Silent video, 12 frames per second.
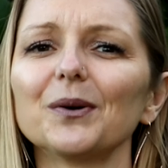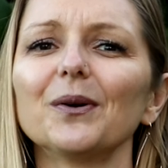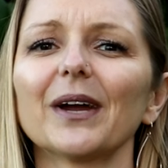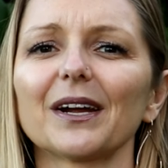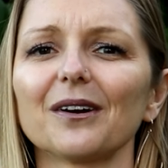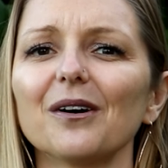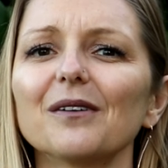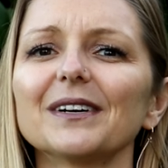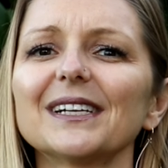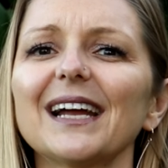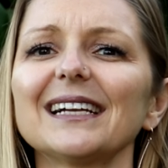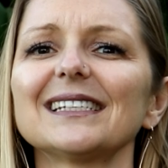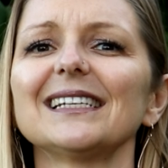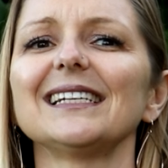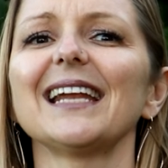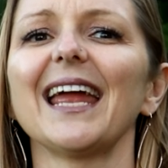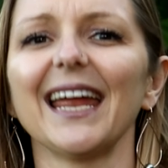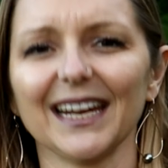who get COVID
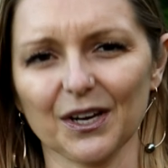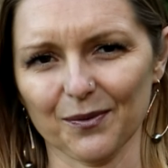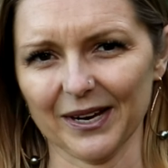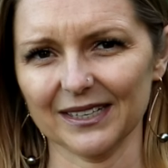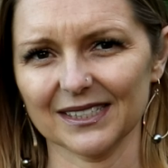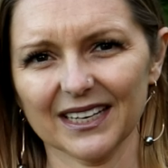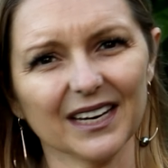19 anyways,